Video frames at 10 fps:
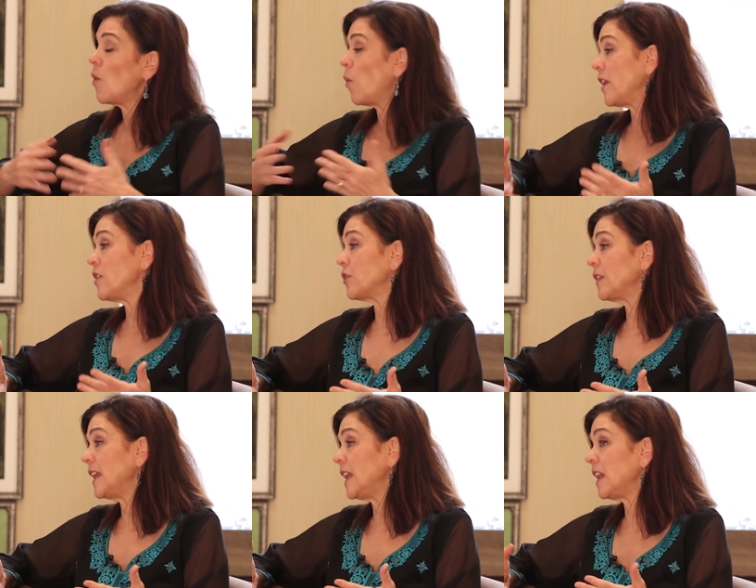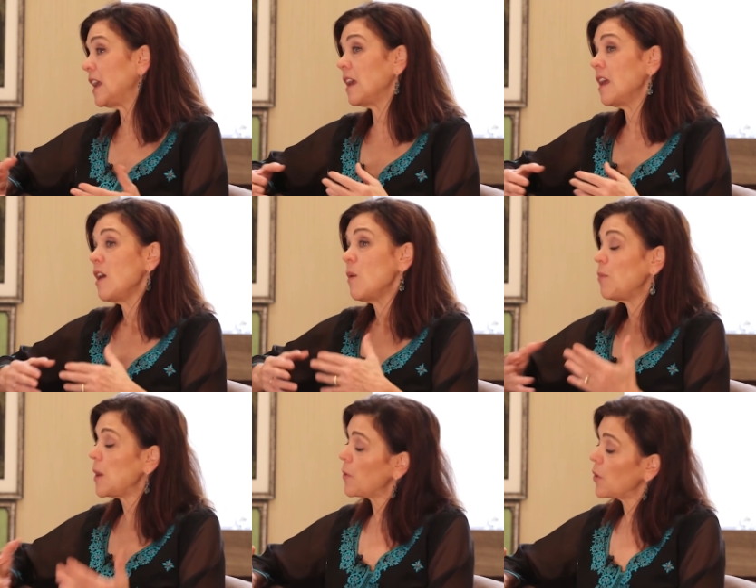when you're leading
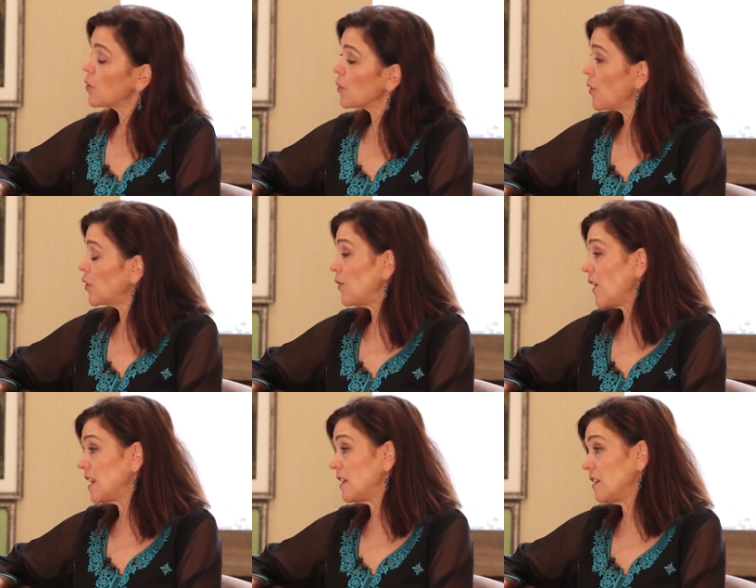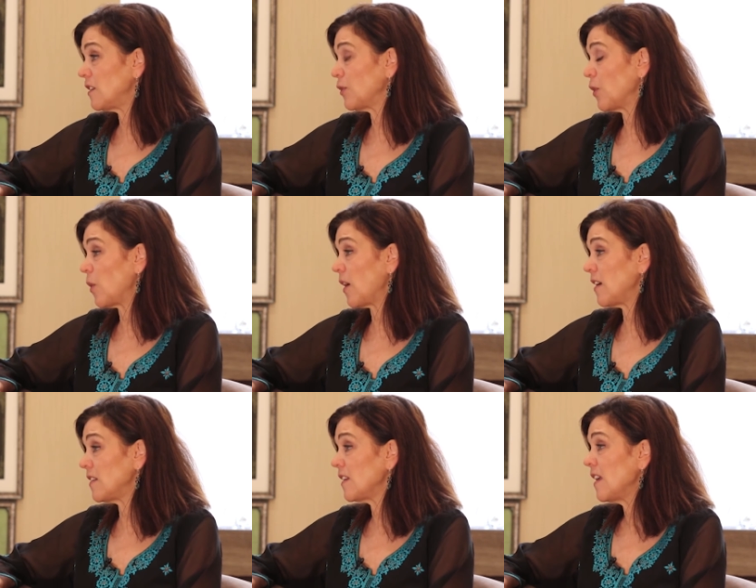people who are motivated in different
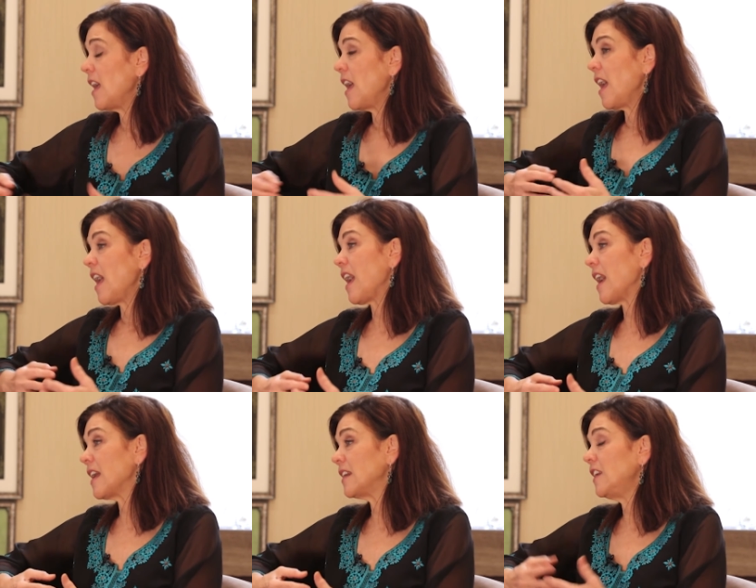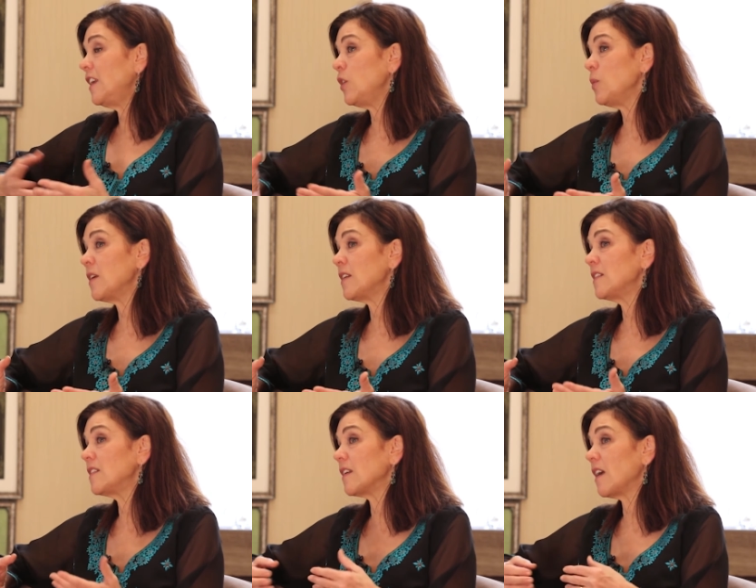ways. And
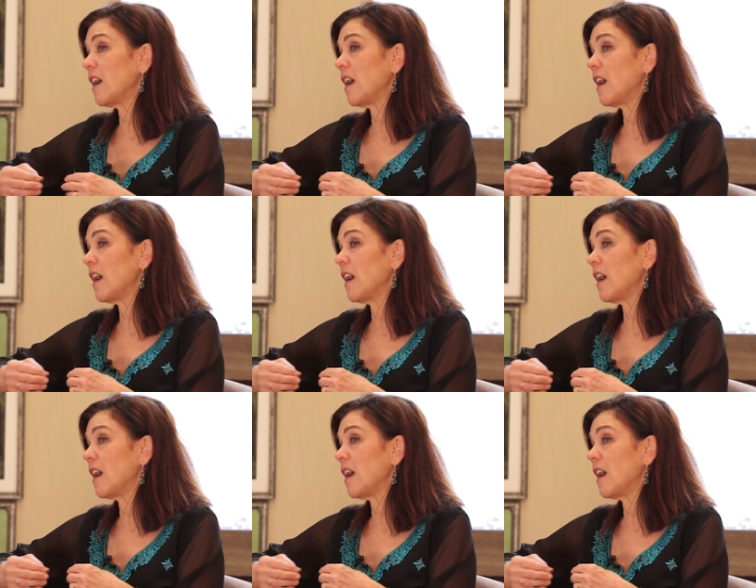humans,